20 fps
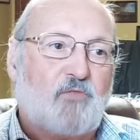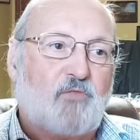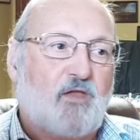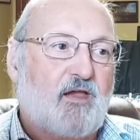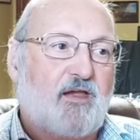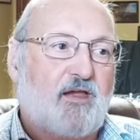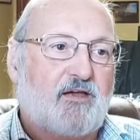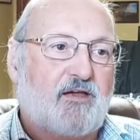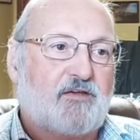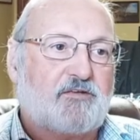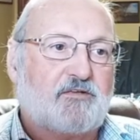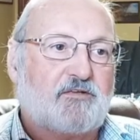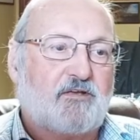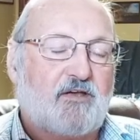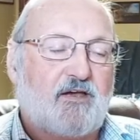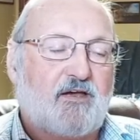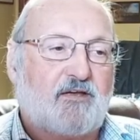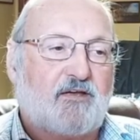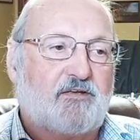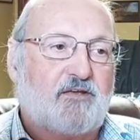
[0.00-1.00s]
and
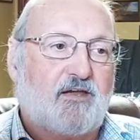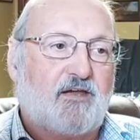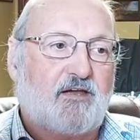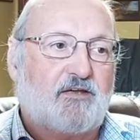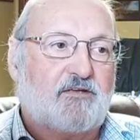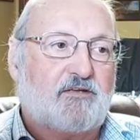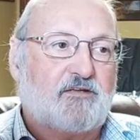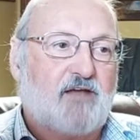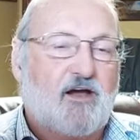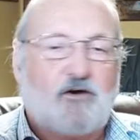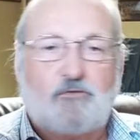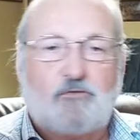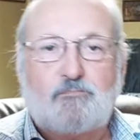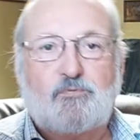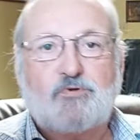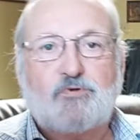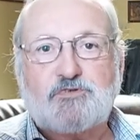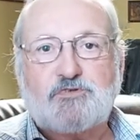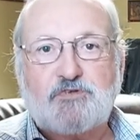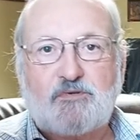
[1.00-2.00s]

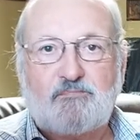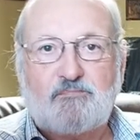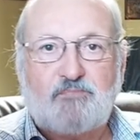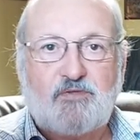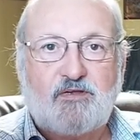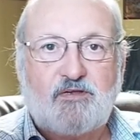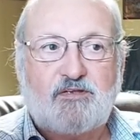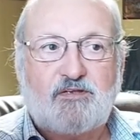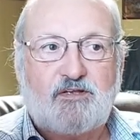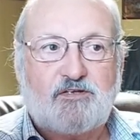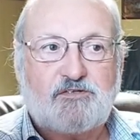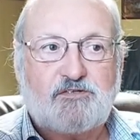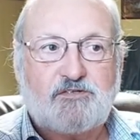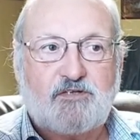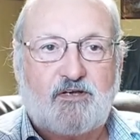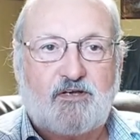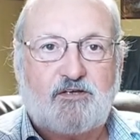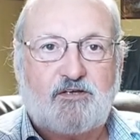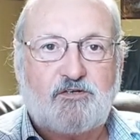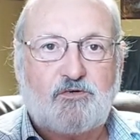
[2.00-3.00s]
output something that
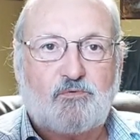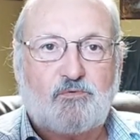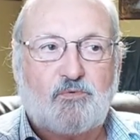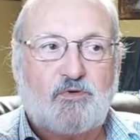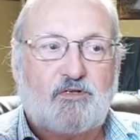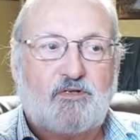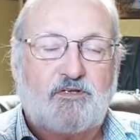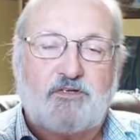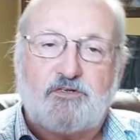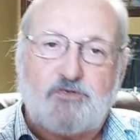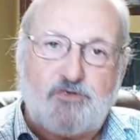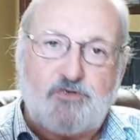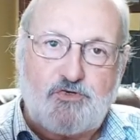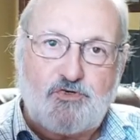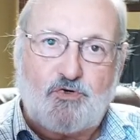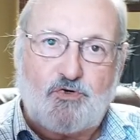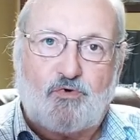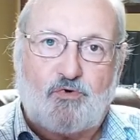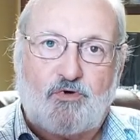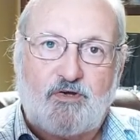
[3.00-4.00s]
you really
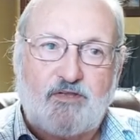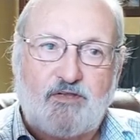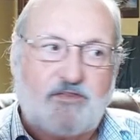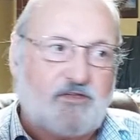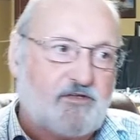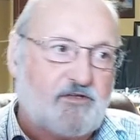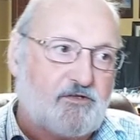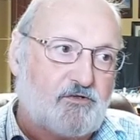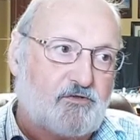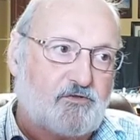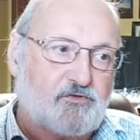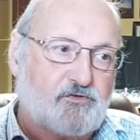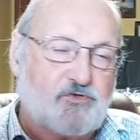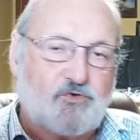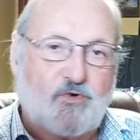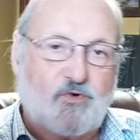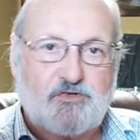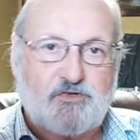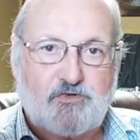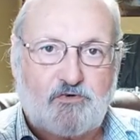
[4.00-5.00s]
enjoy, that you'll
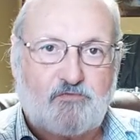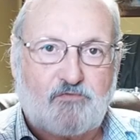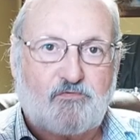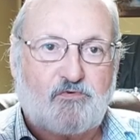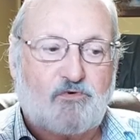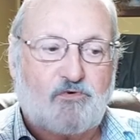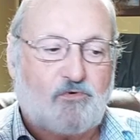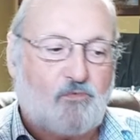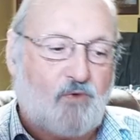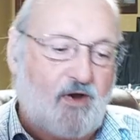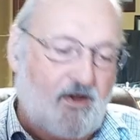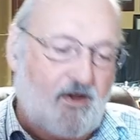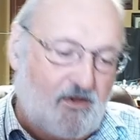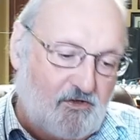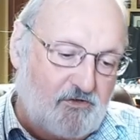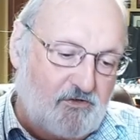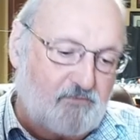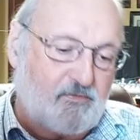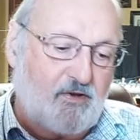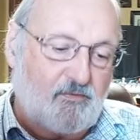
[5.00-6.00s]
treasure for a while.
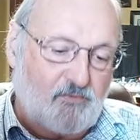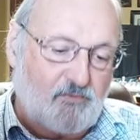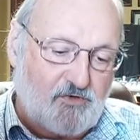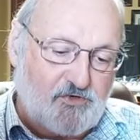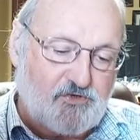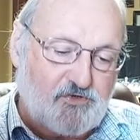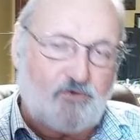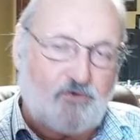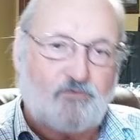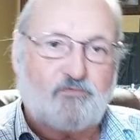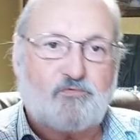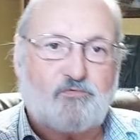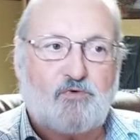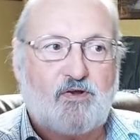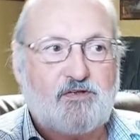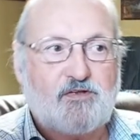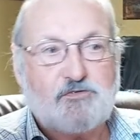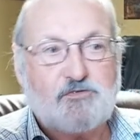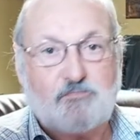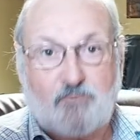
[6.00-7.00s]
You'll be able to show
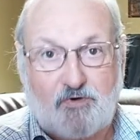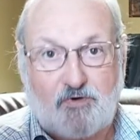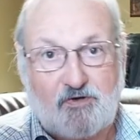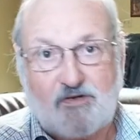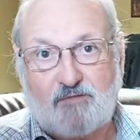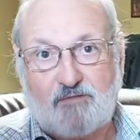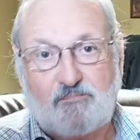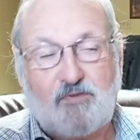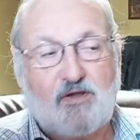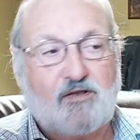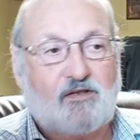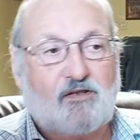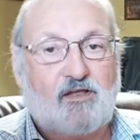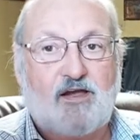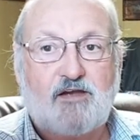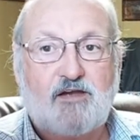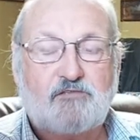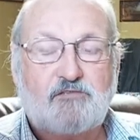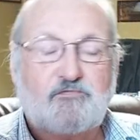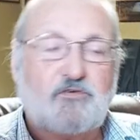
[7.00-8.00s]
friends, put it up
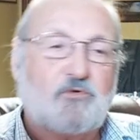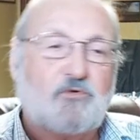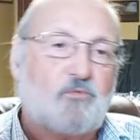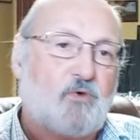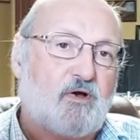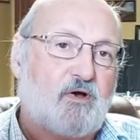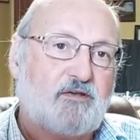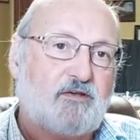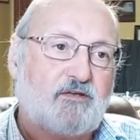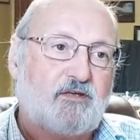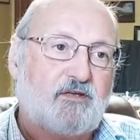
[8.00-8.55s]
online if you want,